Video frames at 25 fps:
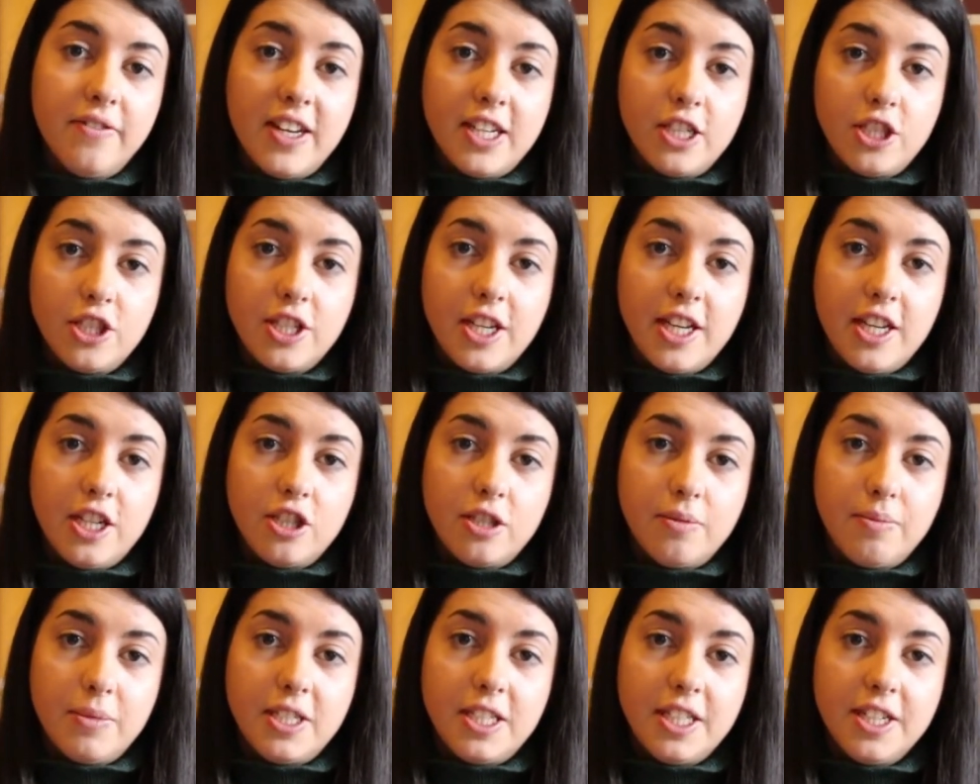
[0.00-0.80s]

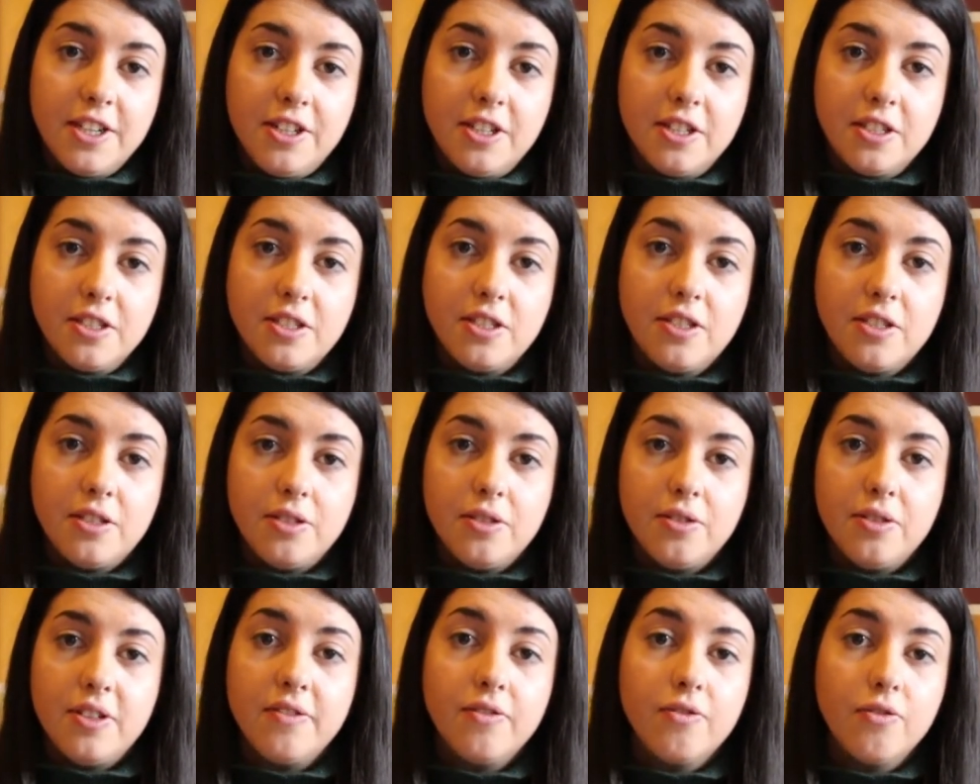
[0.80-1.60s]
education materials to
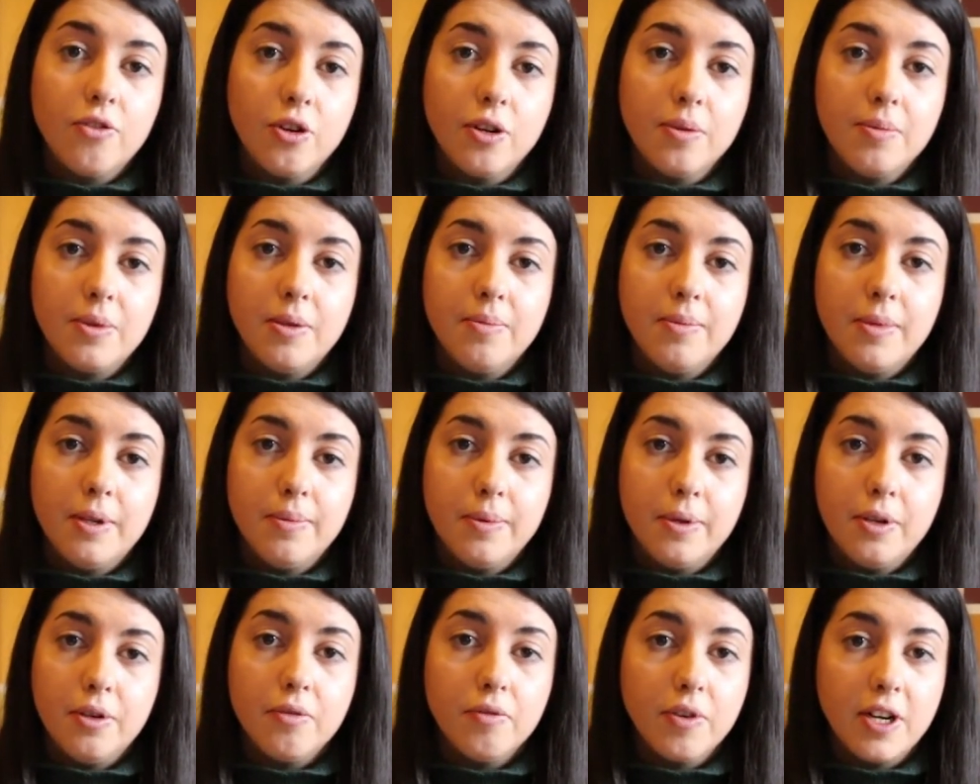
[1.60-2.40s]
inform them
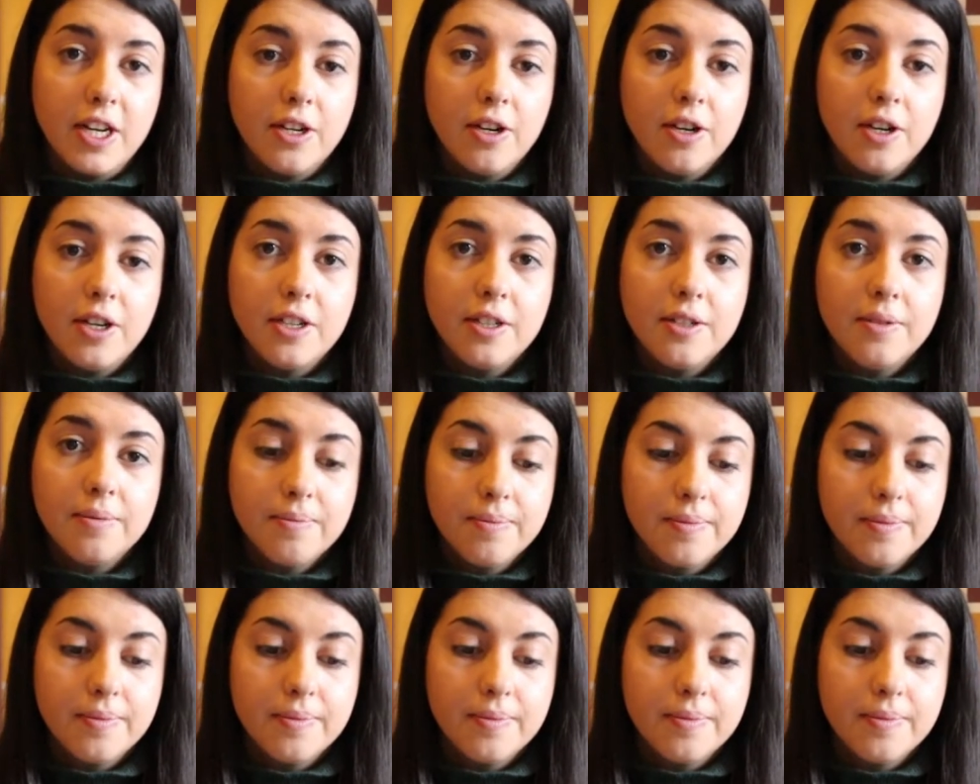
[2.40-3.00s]
about radon.